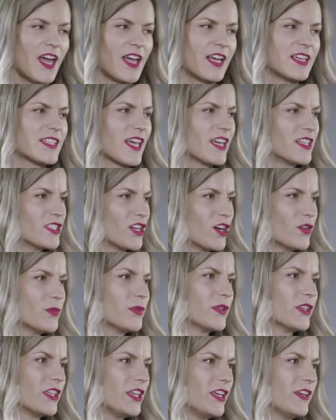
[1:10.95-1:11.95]
because I don't
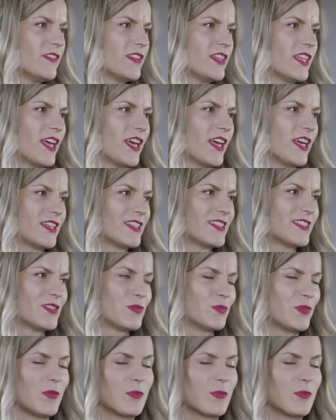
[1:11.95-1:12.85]
believe that